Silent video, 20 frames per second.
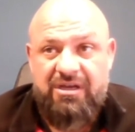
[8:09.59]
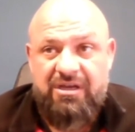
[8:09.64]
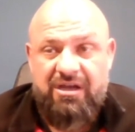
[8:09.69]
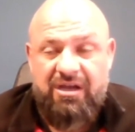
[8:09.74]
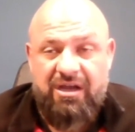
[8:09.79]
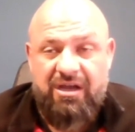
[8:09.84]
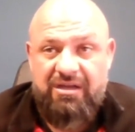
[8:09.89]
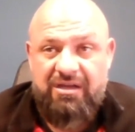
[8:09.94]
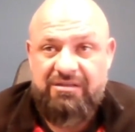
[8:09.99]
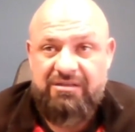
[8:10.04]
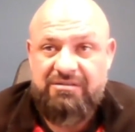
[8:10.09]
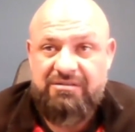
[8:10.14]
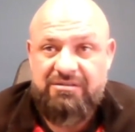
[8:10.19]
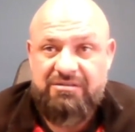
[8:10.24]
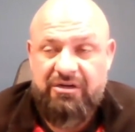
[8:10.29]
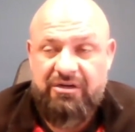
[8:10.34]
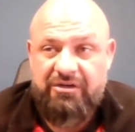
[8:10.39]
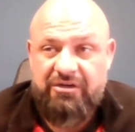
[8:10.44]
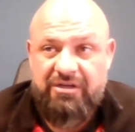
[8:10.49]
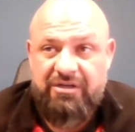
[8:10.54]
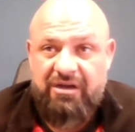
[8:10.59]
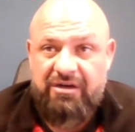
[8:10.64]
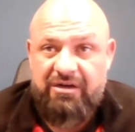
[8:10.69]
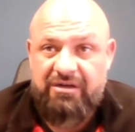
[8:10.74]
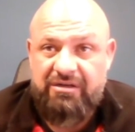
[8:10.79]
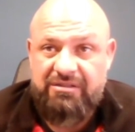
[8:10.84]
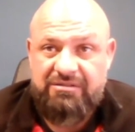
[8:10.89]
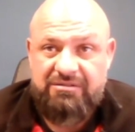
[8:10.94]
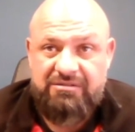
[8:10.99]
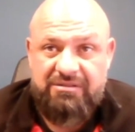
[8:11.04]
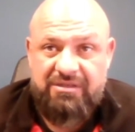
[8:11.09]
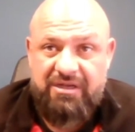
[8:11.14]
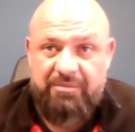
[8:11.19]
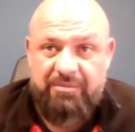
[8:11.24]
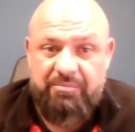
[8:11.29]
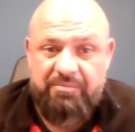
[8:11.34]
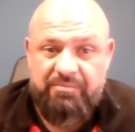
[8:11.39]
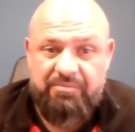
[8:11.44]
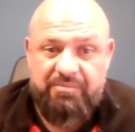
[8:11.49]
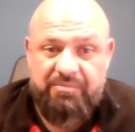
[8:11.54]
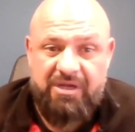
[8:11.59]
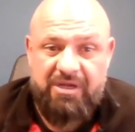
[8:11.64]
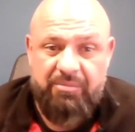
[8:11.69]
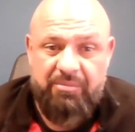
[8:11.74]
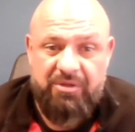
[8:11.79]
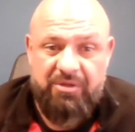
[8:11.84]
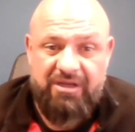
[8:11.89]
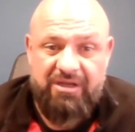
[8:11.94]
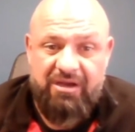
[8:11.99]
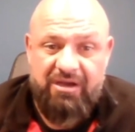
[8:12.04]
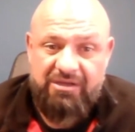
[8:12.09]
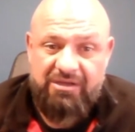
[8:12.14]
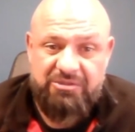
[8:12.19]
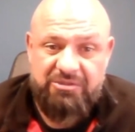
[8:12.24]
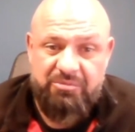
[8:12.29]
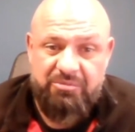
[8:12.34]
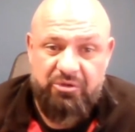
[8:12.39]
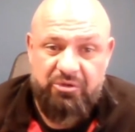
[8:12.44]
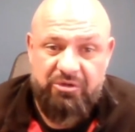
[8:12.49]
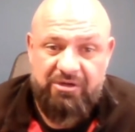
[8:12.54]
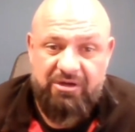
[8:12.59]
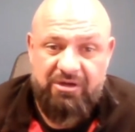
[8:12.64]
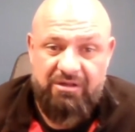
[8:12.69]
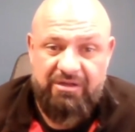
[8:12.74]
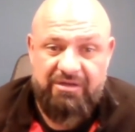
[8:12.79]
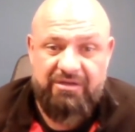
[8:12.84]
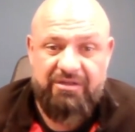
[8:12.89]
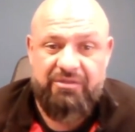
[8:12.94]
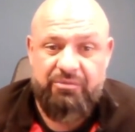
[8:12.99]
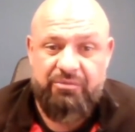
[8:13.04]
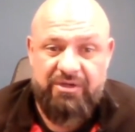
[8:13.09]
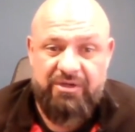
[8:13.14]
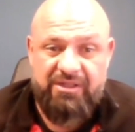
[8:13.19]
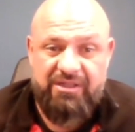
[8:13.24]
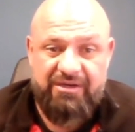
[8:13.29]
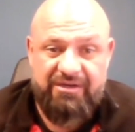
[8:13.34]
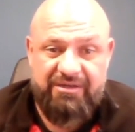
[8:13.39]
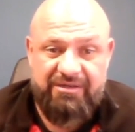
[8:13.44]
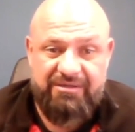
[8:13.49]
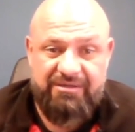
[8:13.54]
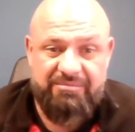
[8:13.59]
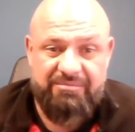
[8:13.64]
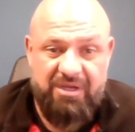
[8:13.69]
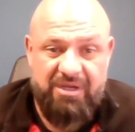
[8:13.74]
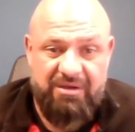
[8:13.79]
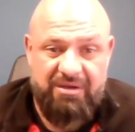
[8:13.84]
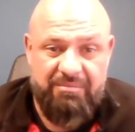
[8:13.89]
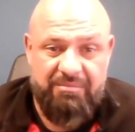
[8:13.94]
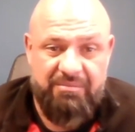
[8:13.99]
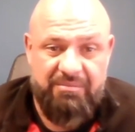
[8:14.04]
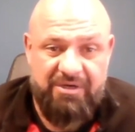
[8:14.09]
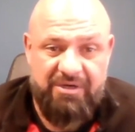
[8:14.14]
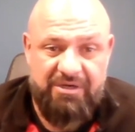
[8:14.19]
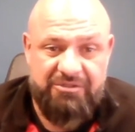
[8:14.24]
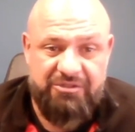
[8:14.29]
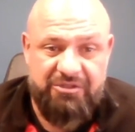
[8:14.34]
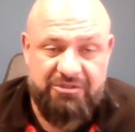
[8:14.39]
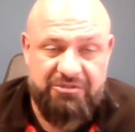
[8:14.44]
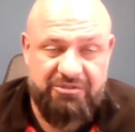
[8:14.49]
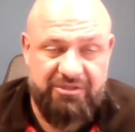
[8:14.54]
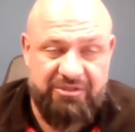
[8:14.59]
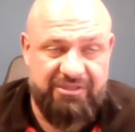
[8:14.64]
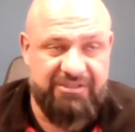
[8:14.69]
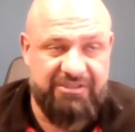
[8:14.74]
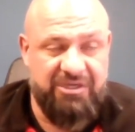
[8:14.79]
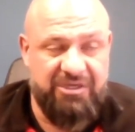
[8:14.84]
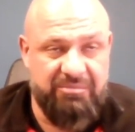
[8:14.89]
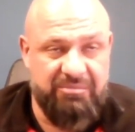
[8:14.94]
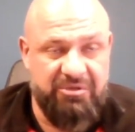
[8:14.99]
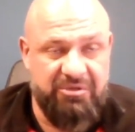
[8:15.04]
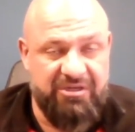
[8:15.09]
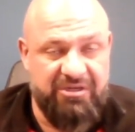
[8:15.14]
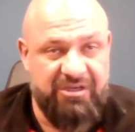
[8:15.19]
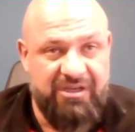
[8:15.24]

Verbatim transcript: Uh, younger daughter got a couple of dogs, a border collie, and a three-legged um, miniature Australian Shepherd.